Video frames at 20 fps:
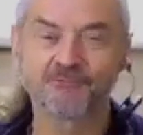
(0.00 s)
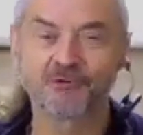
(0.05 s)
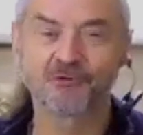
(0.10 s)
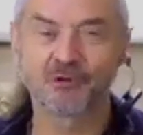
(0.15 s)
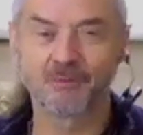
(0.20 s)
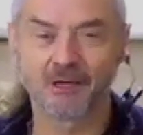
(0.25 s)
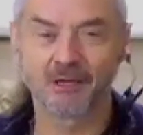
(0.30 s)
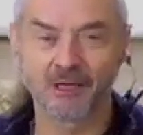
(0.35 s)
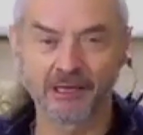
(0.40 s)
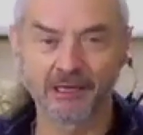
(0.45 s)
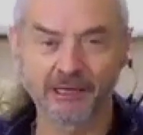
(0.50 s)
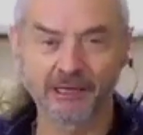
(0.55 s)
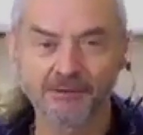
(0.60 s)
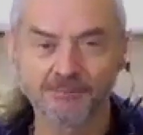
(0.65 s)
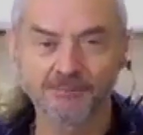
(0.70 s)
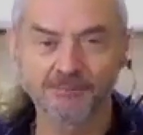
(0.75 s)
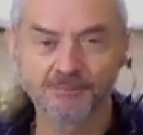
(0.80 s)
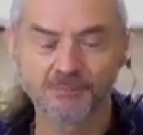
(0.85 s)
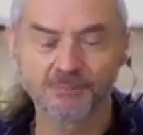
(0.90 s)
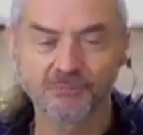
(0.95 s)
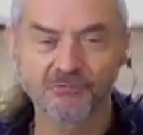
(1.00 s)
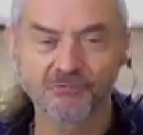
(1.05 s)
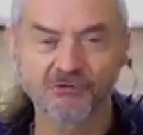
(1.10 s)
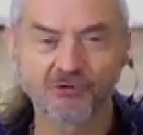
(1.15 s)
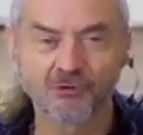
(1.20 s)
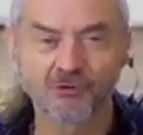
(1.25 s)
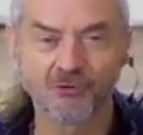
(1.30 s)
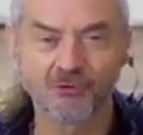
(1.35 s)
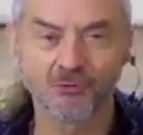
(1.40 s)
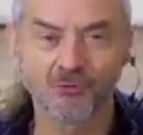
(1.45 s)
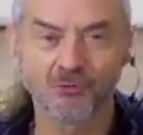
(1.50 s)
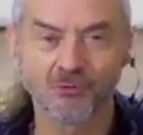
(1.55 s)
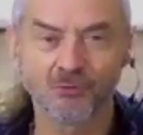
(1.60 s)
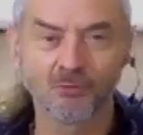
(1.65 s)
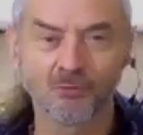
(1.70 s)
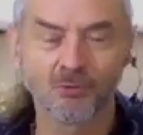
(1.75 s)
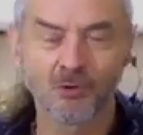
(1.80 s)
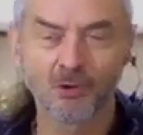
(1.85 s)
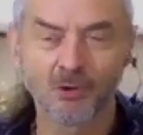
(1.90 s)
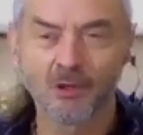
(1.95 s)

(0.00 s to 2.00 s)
for the mind to